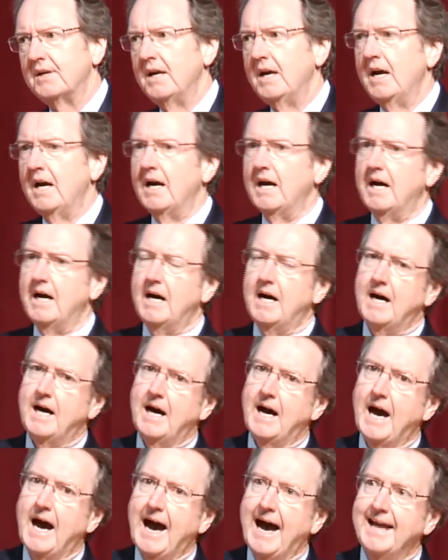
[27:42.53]

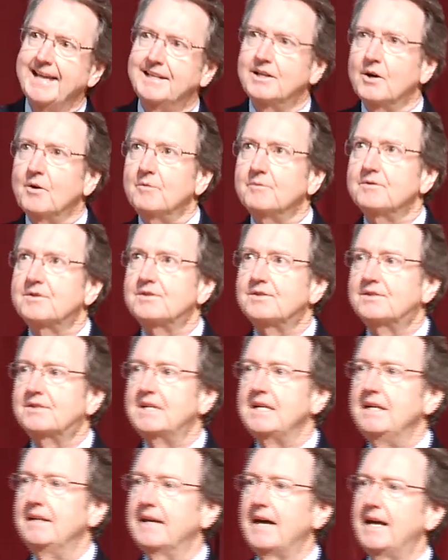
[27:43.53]
I don't
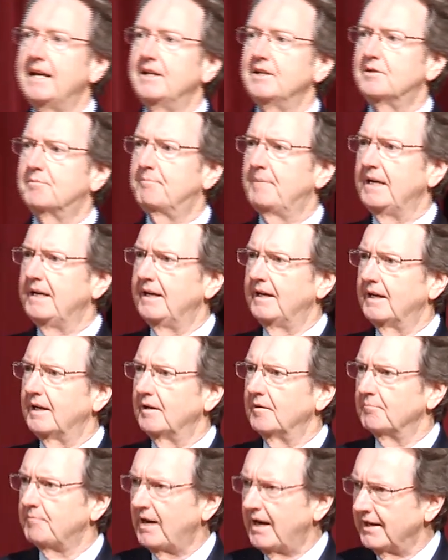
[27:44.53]
see that as
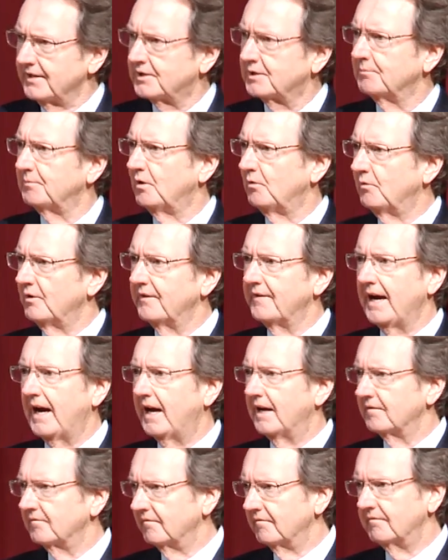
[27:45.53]
being possible
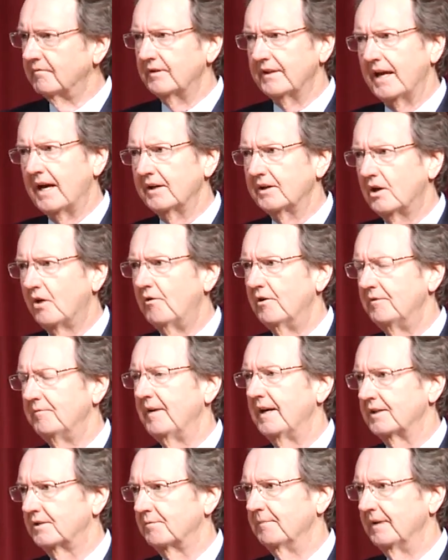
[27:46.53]
without
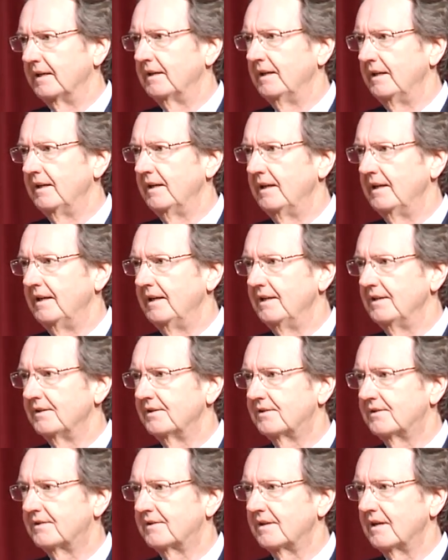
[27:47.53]
co-investment. It
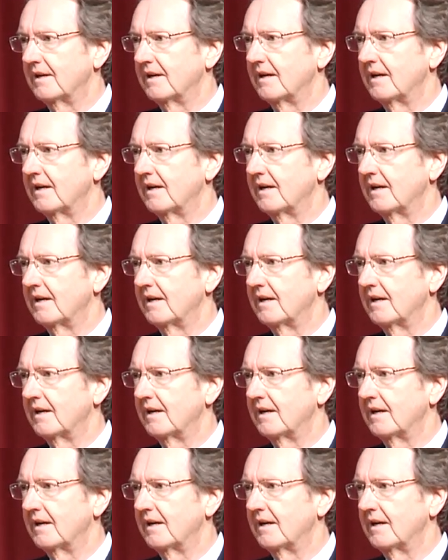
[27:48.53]
is,